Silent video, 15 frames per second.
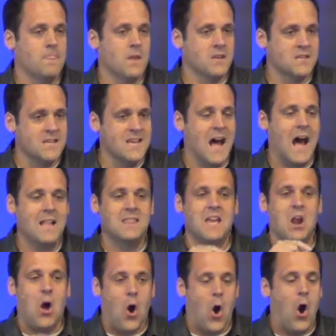is not
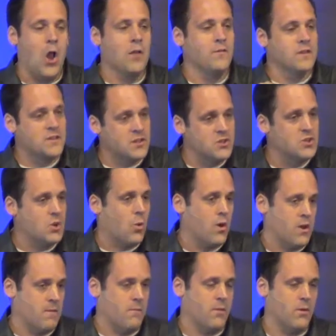that all of it's
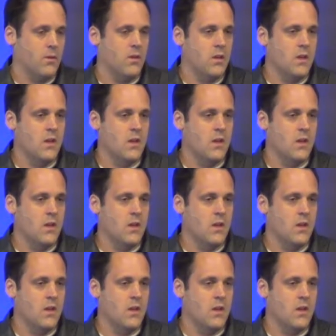enjoyable.